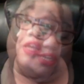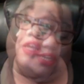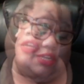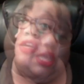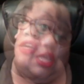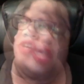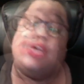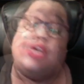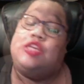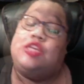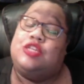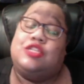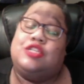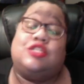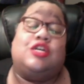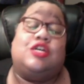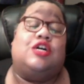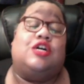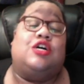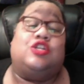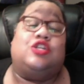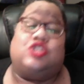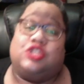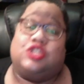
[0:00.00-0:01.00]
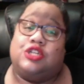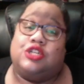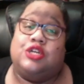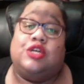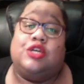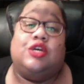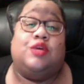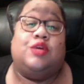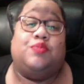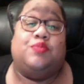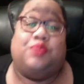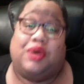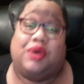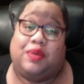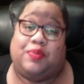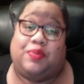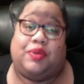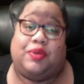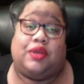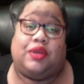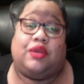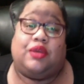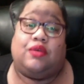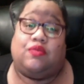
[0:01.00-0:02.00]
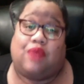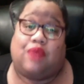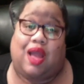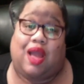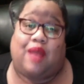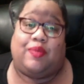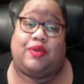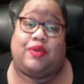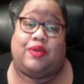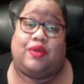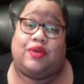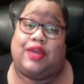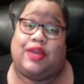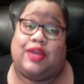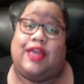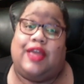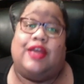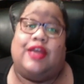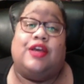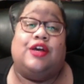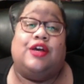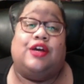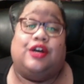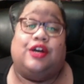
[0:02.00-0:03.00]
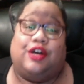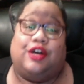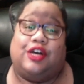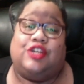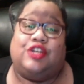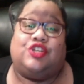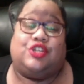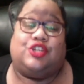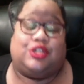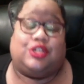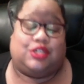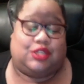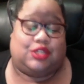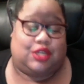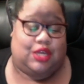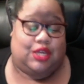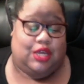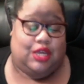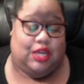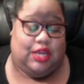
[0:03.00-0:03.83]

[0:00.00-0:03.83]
this hush puppy robin okay hush it